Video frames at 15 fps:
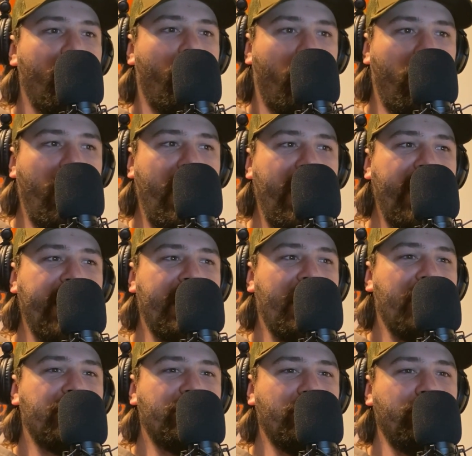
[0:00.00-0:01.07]
Why?
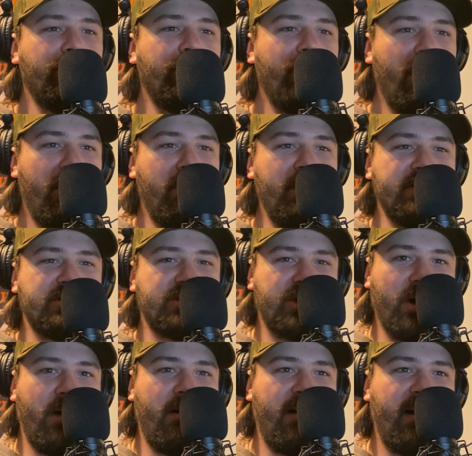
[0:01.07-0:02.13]
It's
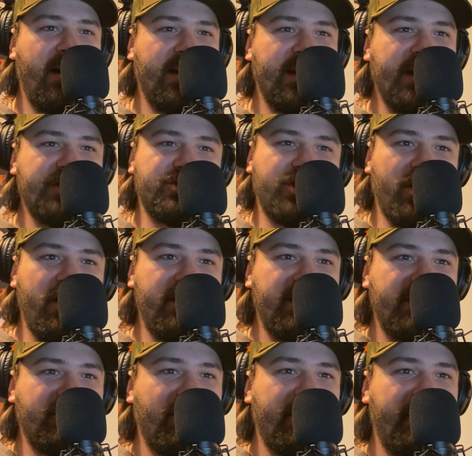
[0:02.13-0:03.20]
gone. It's gone.
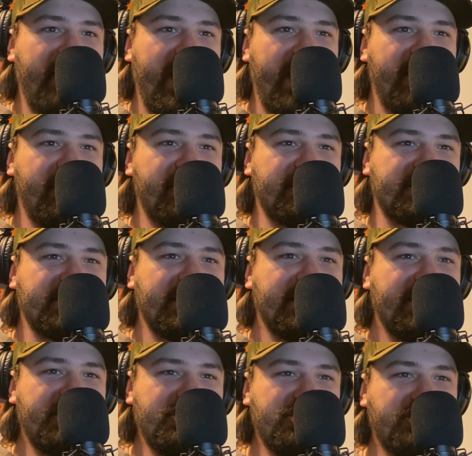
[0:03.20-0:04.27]
That's all that matters.
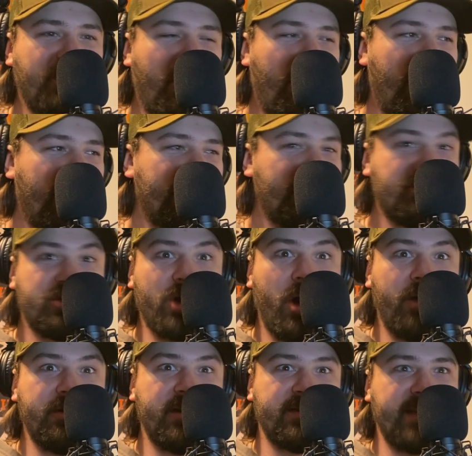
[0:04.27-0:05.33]
It's just gone. There's
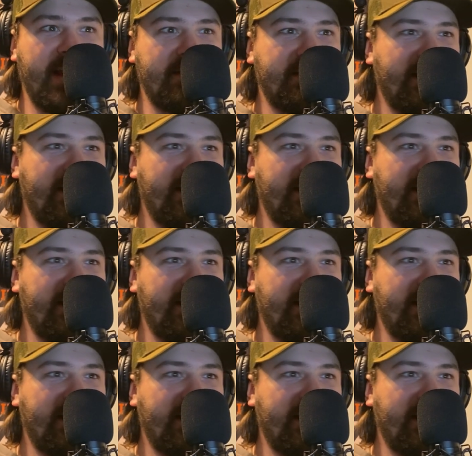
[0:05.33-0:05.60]
sawdust out